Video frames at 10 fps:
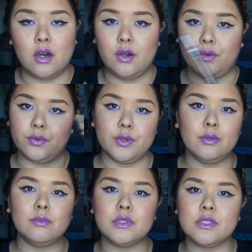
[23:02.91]
all
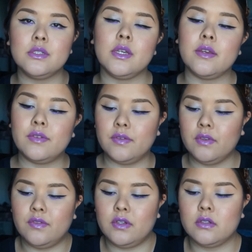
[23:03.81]
groomed.
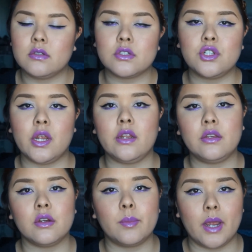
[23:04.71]
Even if you don't shade
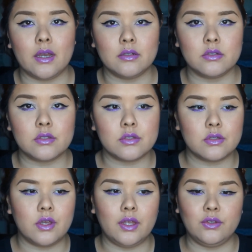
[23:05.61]
in your
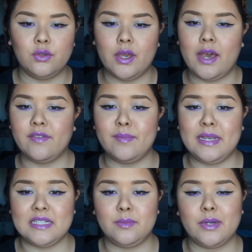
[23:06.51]
brows and you have
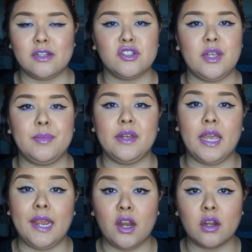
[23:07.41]
amazing brow shape and
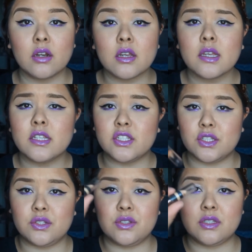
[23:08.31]
hair,
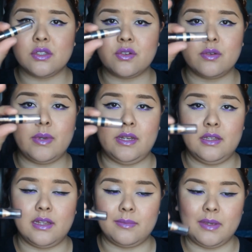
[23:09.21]
just use this to groom
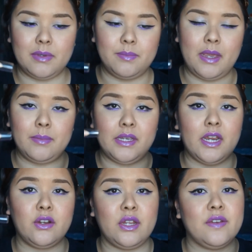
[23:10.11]
any like maybe baby
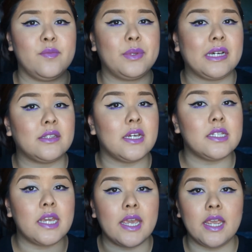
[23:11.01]
hair that you haven't plucked
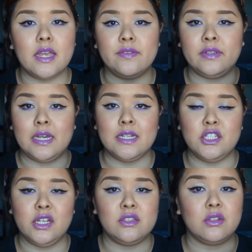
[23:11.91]
that day, you haven't got
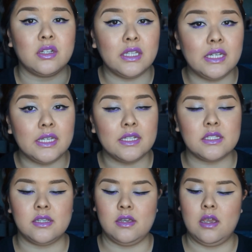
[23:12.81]
a chance to clean
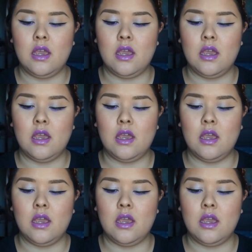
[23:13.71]
it.